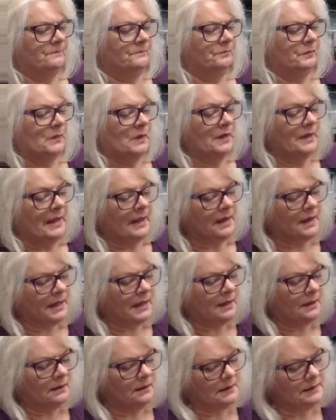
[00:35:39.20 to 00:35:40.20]
Well, that kind
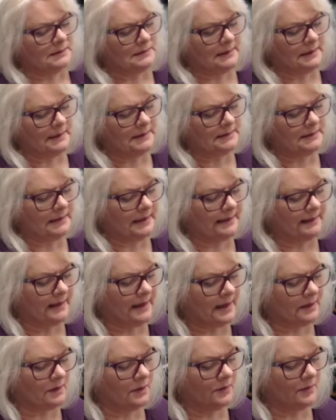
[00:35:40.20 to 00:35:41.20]
of looks nice like
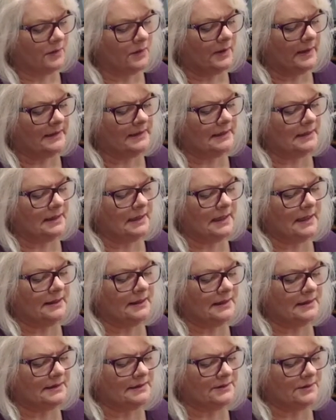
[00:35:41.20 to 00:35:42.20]
that, although I did cut
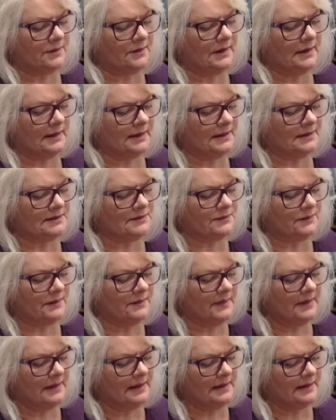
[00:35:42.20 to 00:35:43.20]
this so that this would
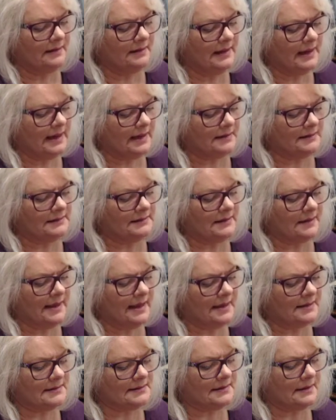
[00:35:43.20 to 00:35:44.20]
be that to
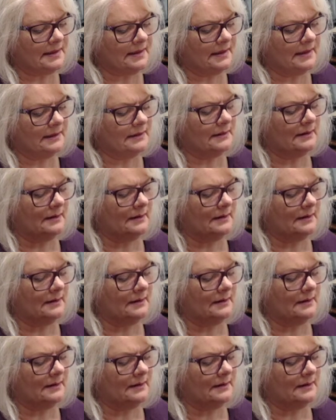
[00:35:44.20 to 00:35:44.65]
that side.